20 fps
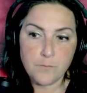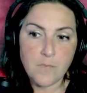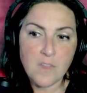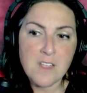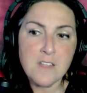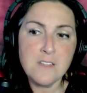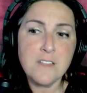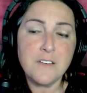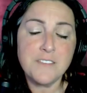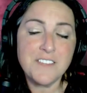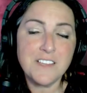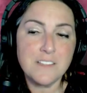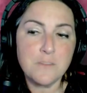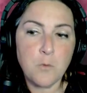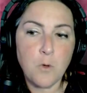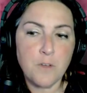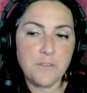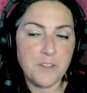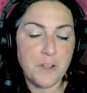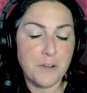No, I think
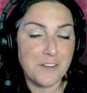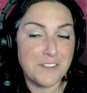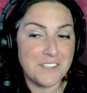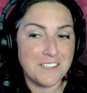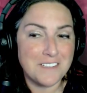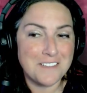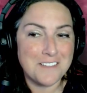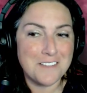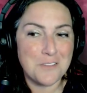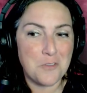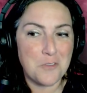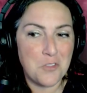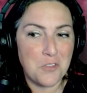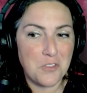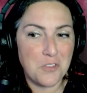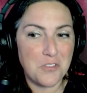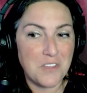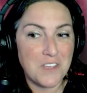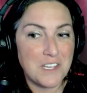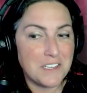Wallflower. I think that the
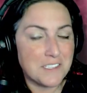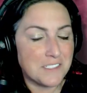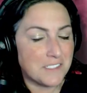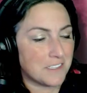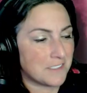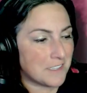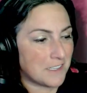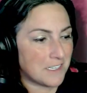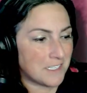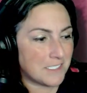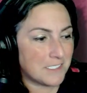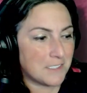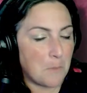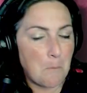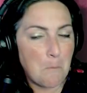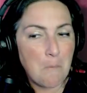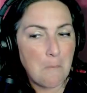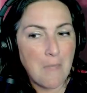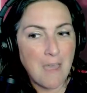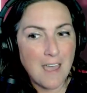thing is that it's a
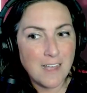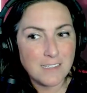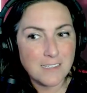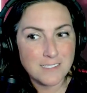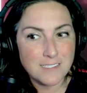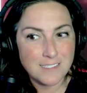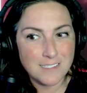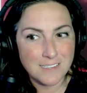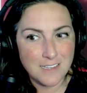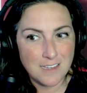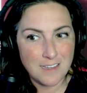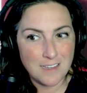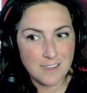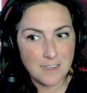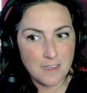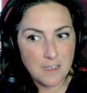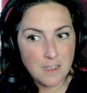massly